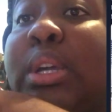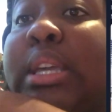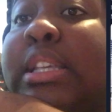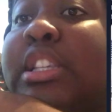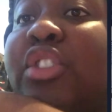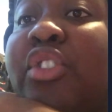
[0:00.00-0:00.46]

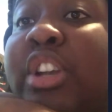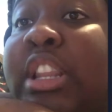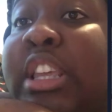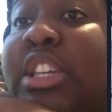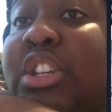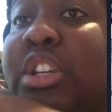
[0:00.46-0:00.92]
is the
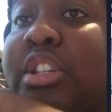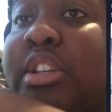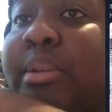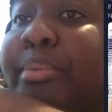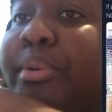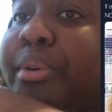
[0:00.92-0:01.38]

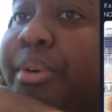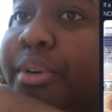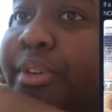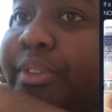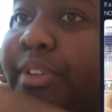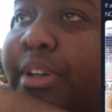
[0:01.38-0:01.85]
relationship
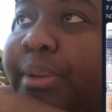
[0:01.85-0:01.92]
over?